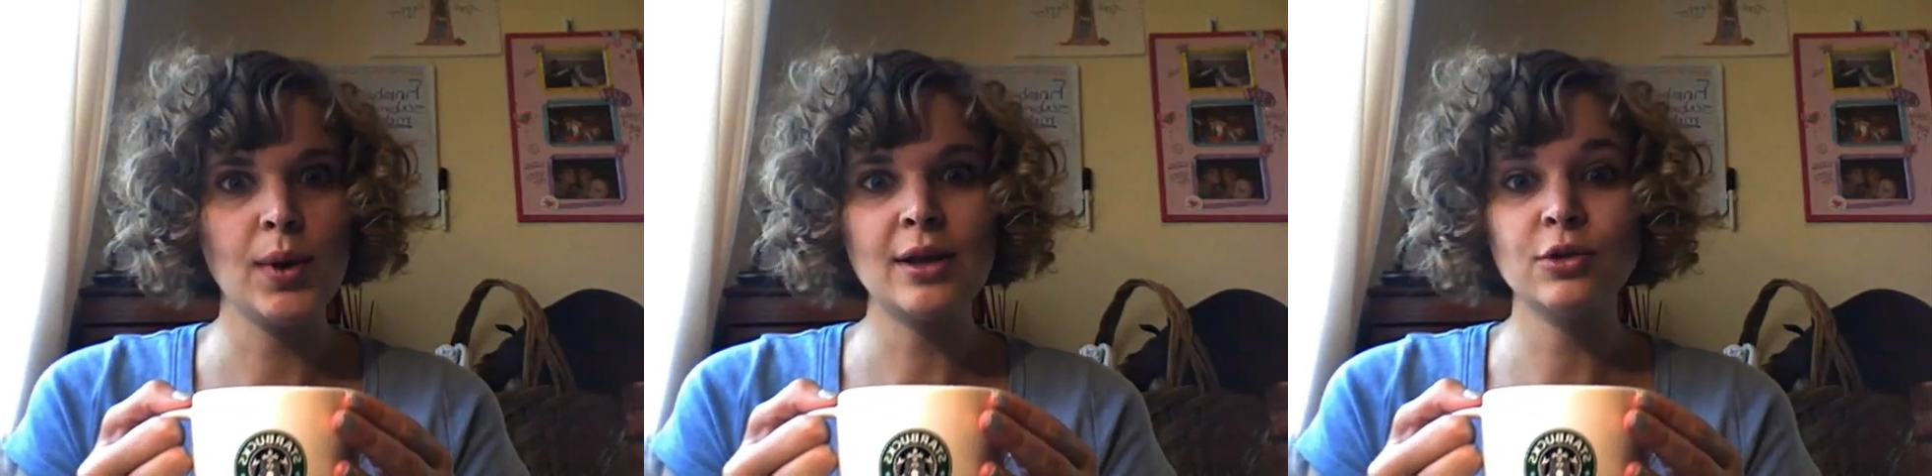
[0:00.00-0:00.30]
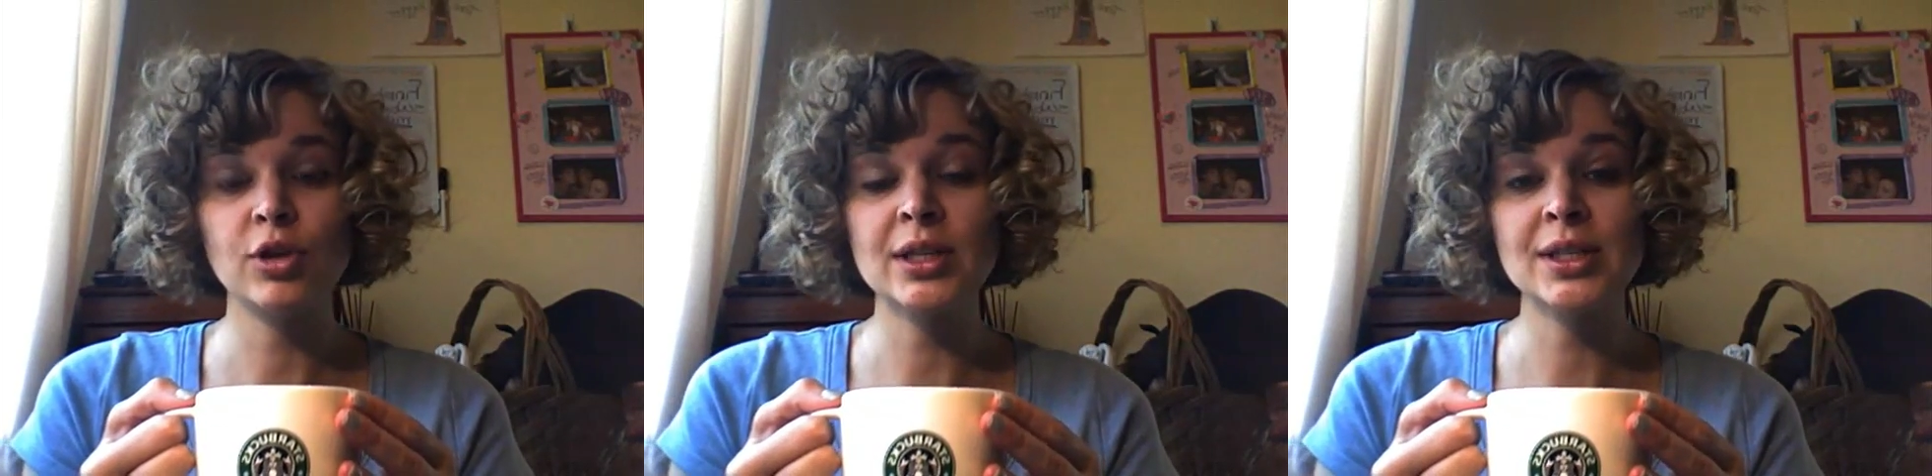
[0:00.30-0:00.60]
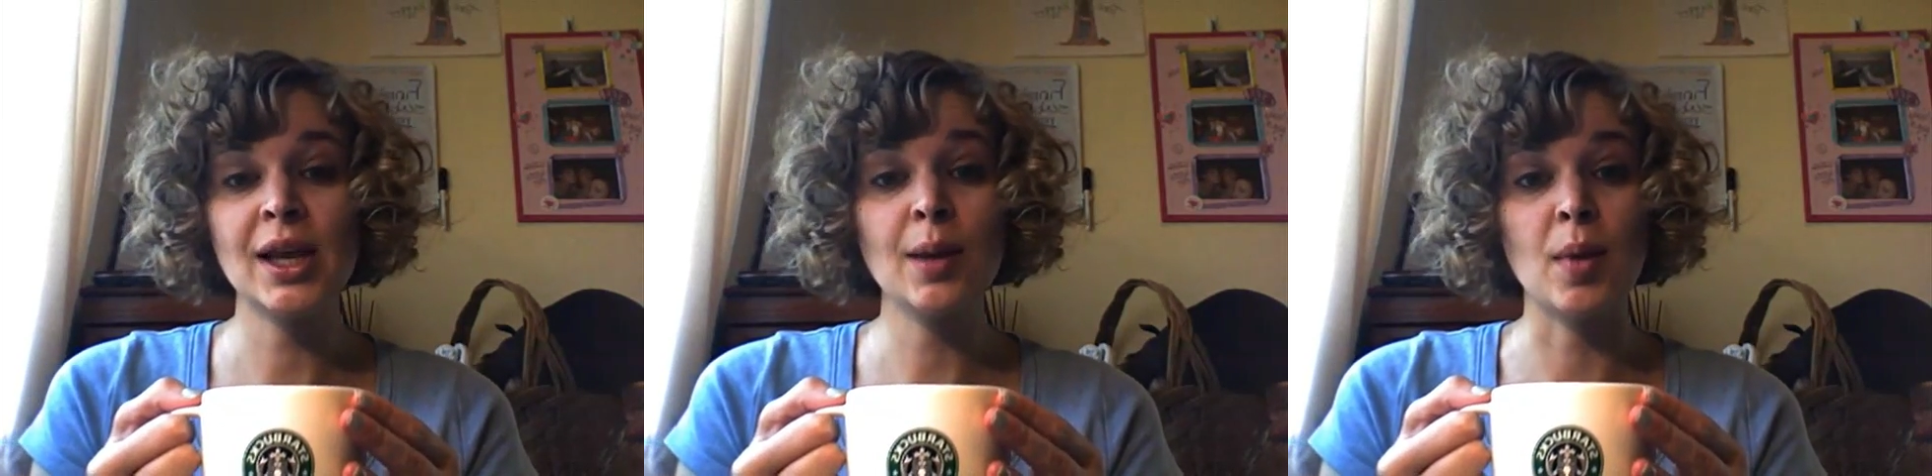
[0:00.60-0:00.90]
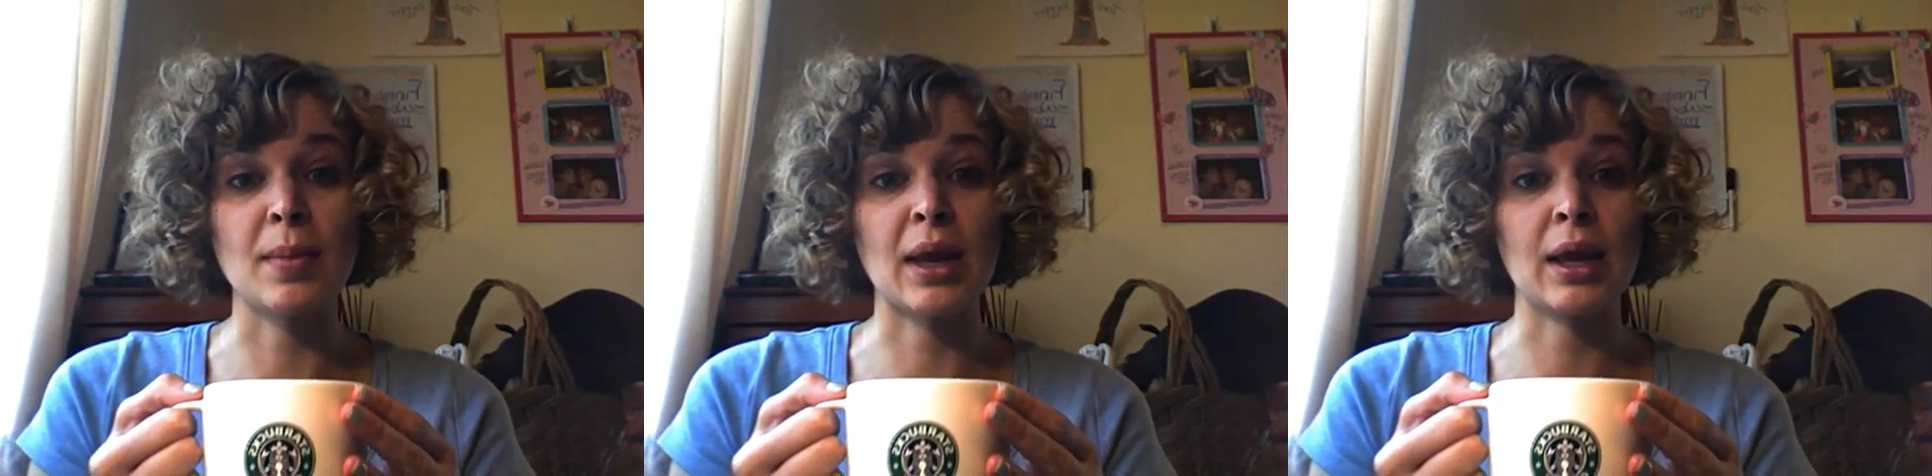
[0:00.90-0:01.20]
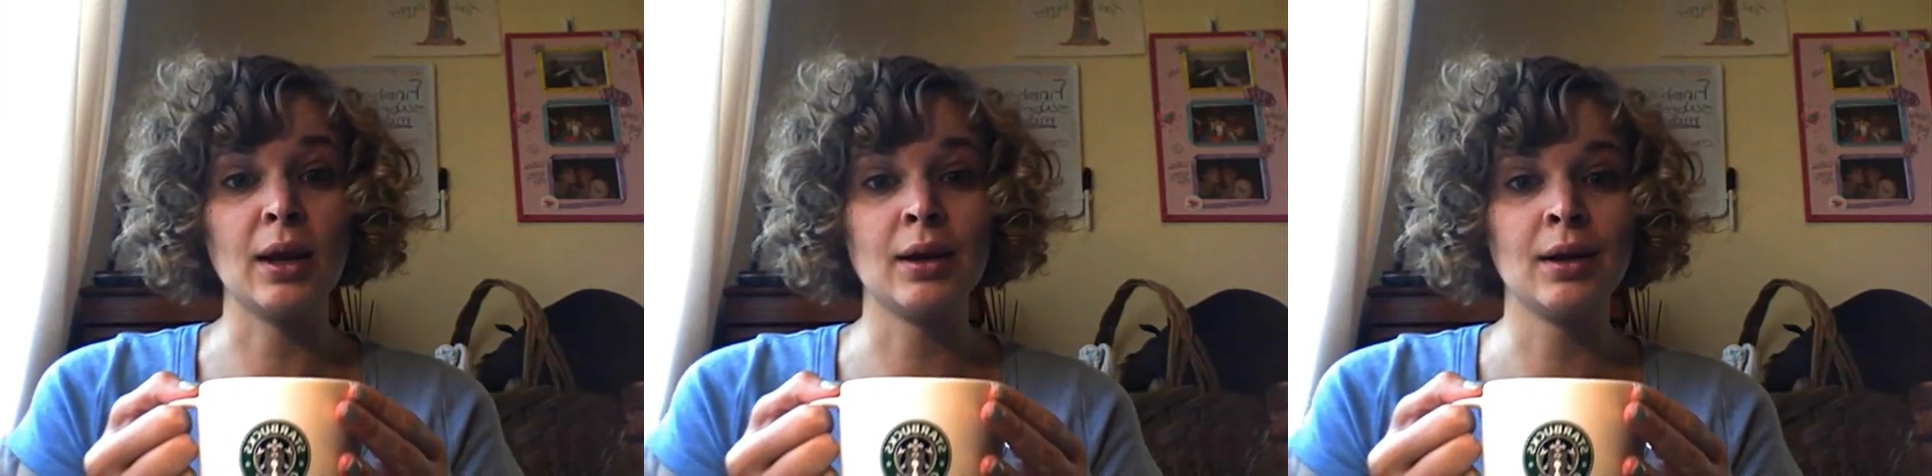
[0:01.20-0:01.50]
else drinks tea but
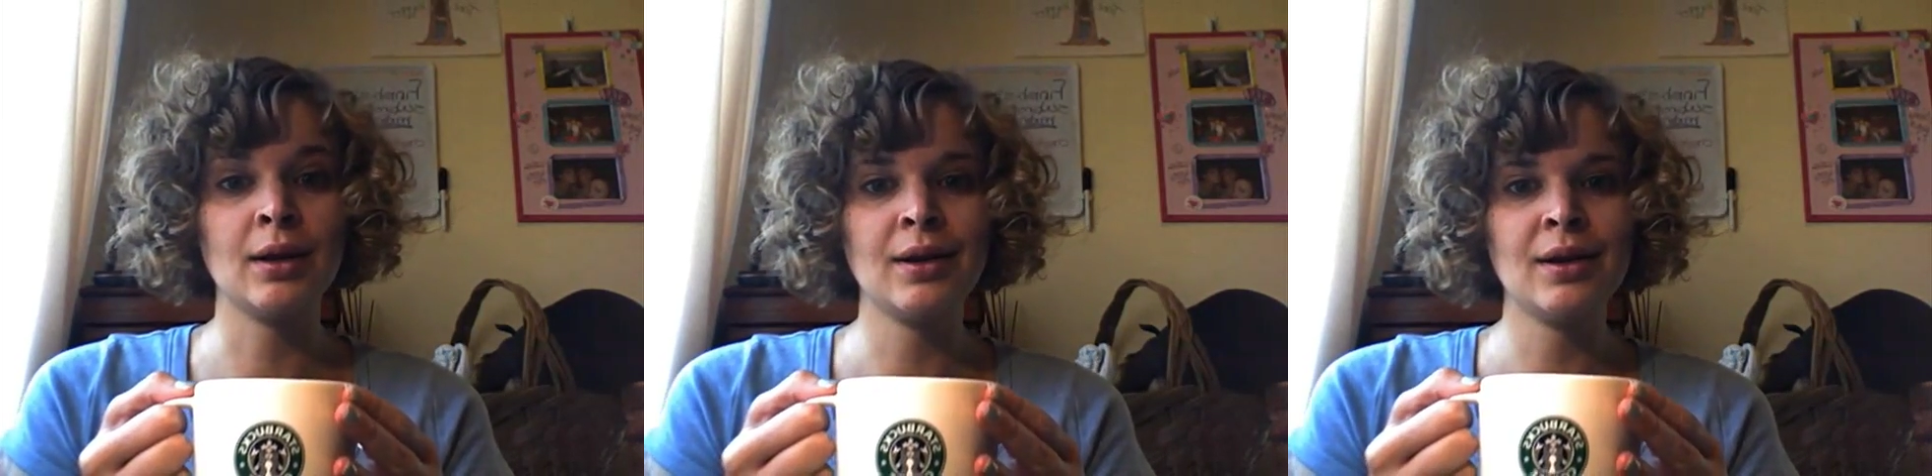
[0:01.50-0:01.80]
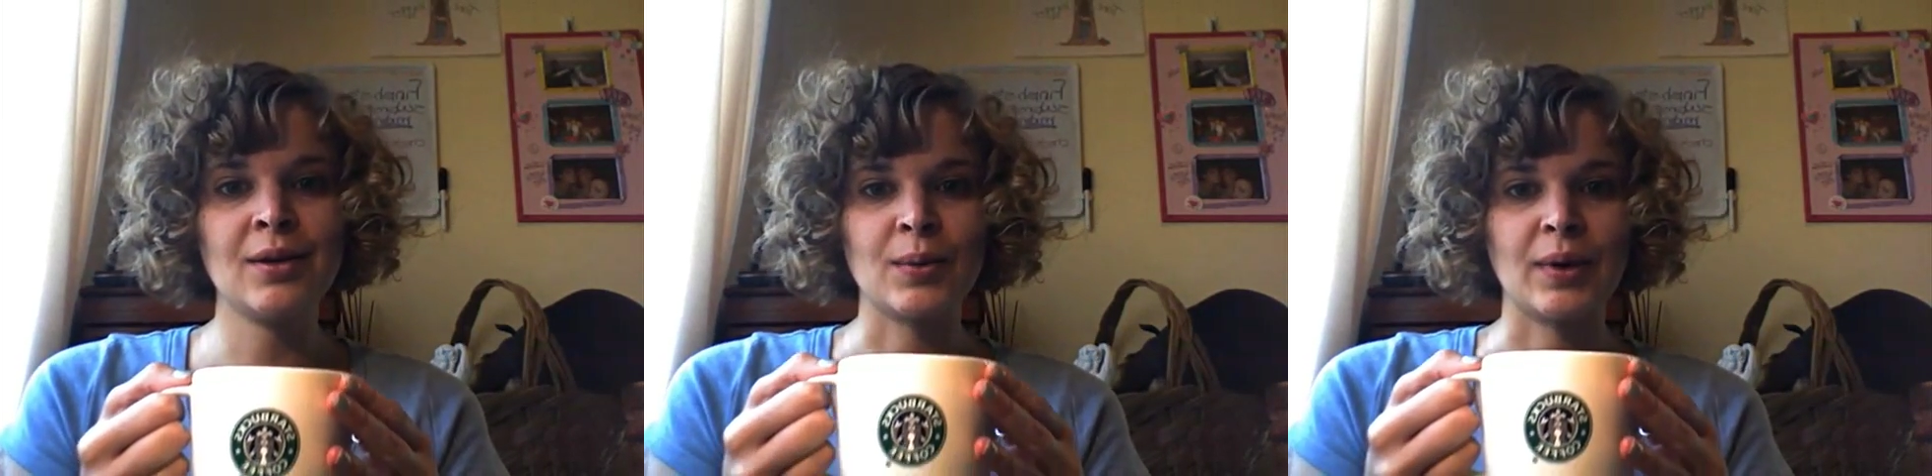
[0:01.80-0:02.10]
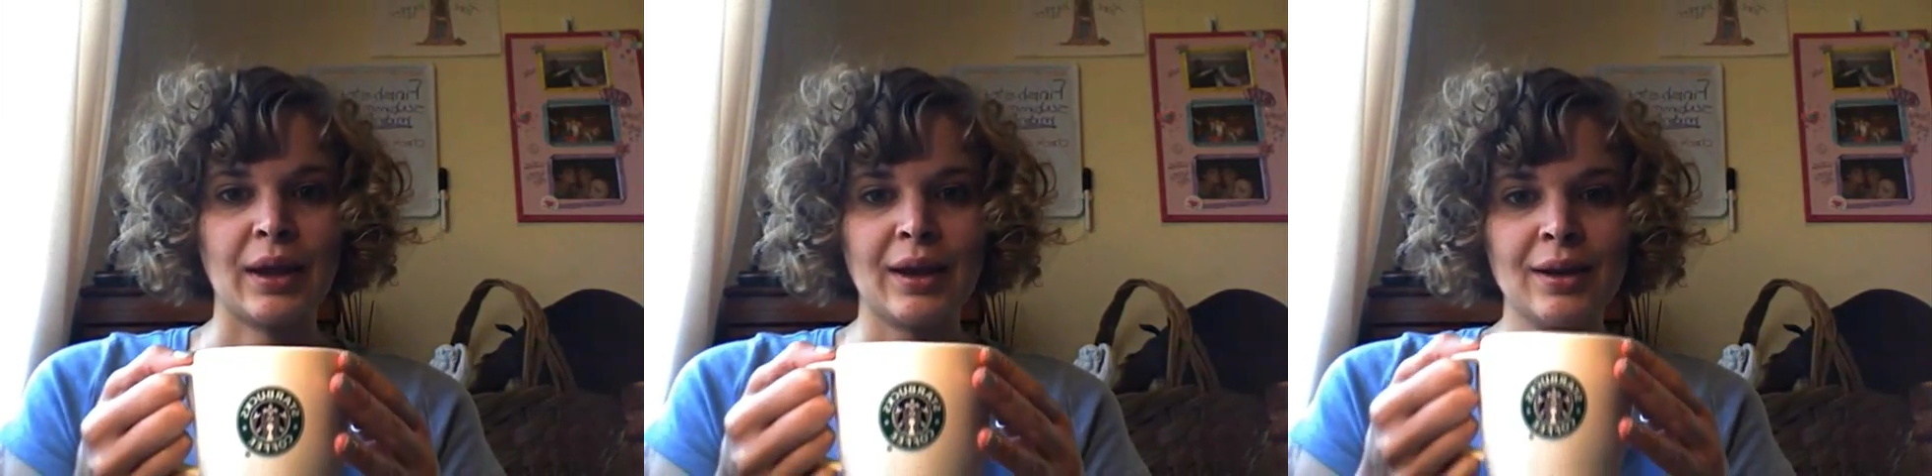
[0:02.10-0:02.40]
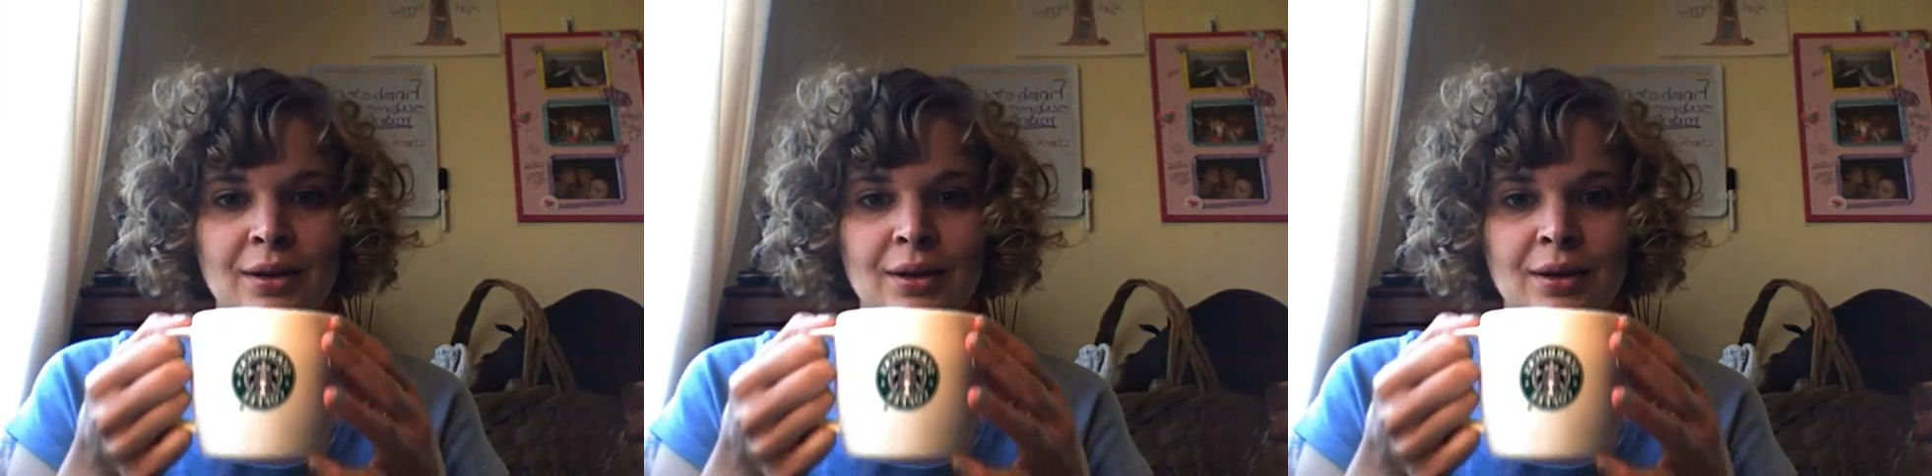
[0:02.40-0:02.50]
me, really.